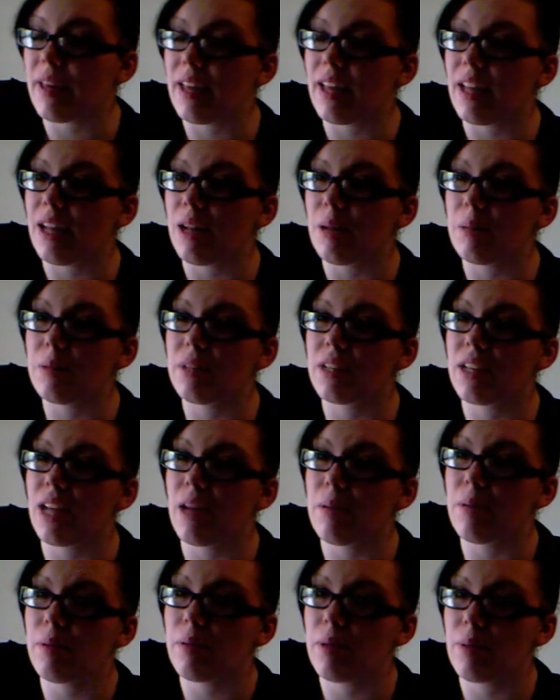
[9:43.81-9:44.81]
helped a
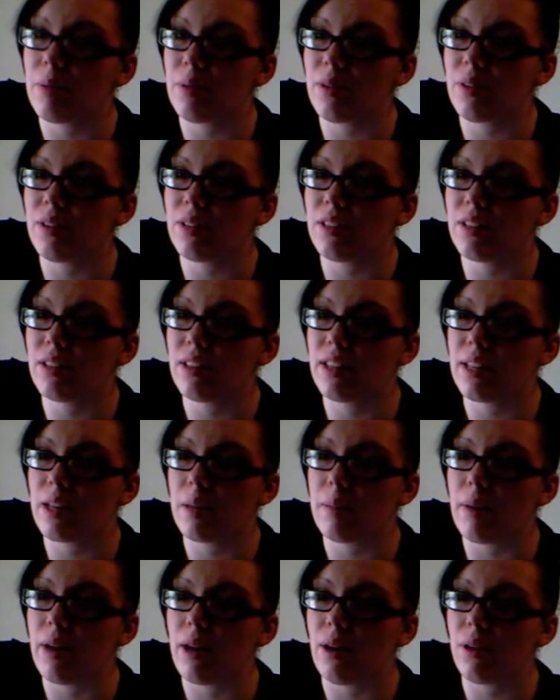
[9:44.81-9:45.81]
couple people think
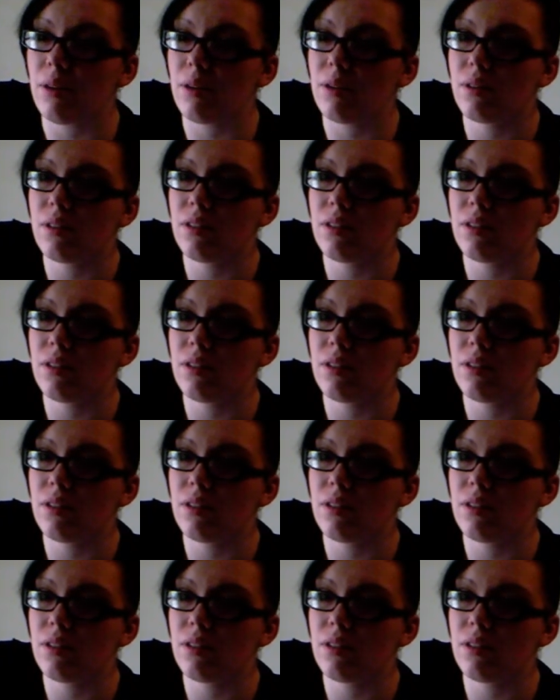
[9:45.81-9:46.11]
about,